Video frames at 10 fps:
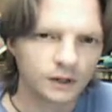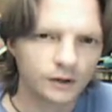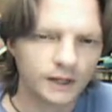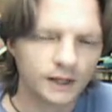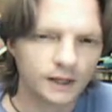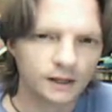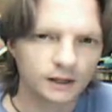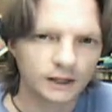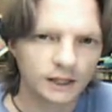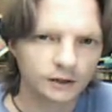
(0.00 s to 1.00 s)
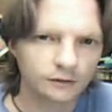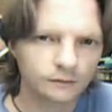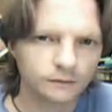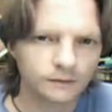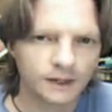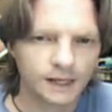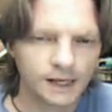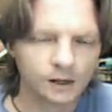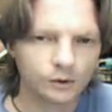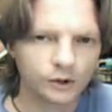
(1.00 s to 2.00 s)
creating a line of
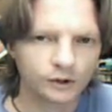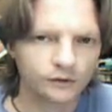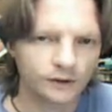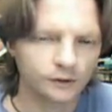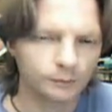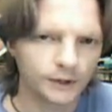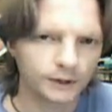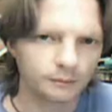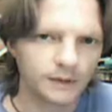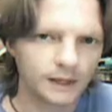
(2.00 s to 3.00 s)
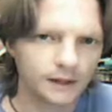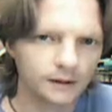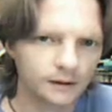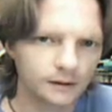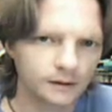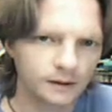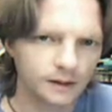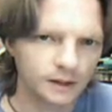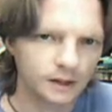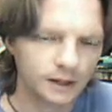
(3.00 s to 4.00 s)
artworks as bread and butter
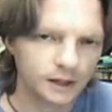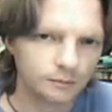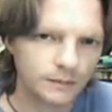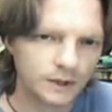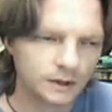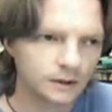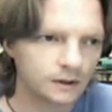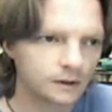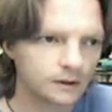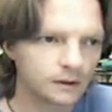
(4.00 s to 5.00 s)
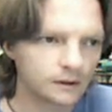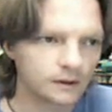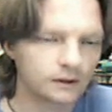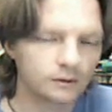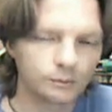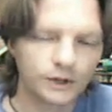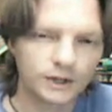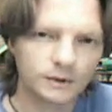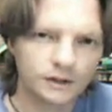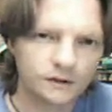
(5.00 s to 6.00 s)
income can
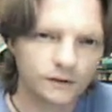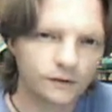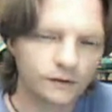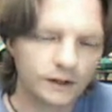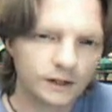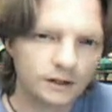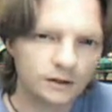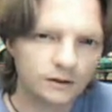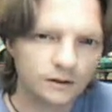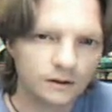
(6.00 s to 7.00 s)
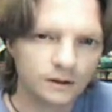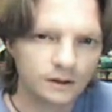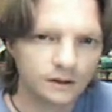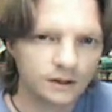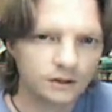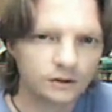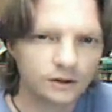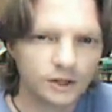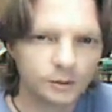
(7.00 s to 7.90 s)
pretty much sustain you in your